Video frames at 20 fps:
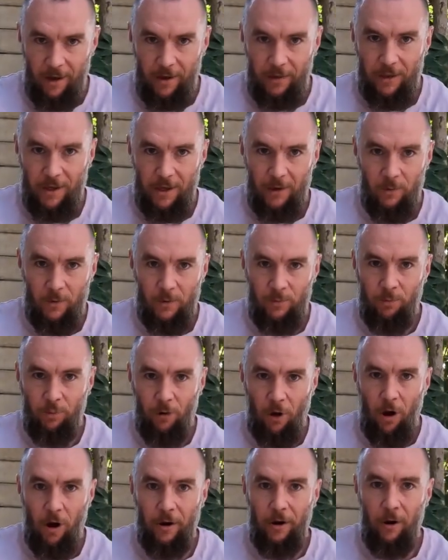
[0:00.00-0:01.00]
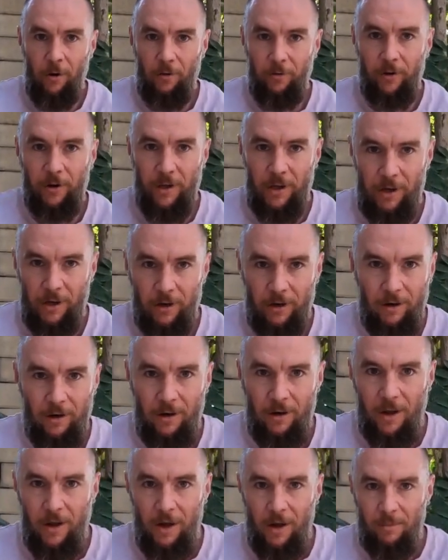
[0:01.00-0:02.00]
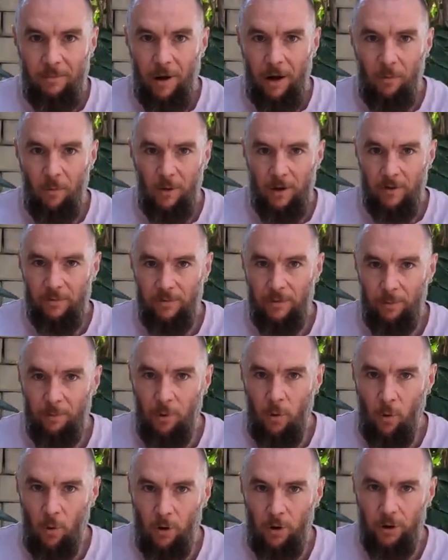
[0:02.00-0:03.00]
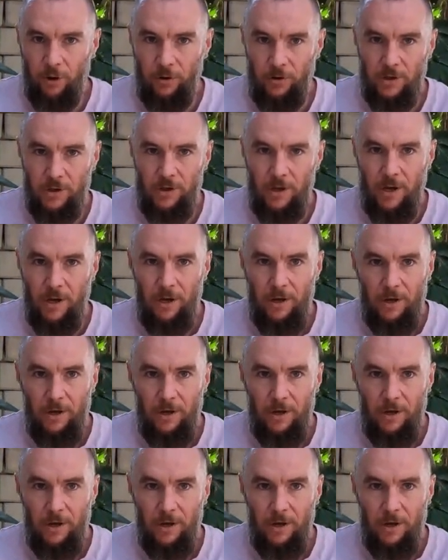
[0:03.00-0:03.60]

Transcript: I think it was brought over here by one of the porters.